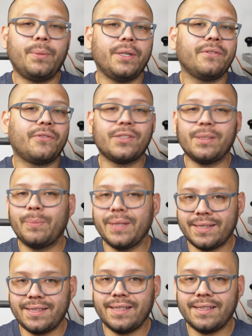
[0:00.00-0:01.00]
But for
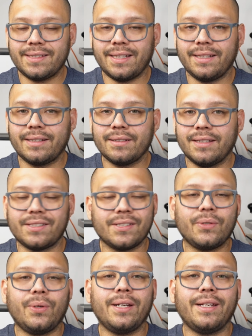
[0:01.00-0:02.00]
simplicity's sake, let's just
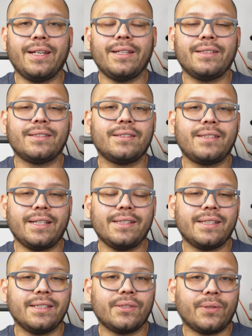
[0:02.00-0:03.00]
go ahead and take
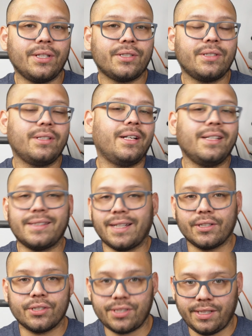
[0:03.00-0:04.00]
into consideration an
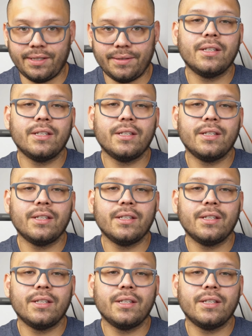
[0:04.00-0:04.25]
entire sheet.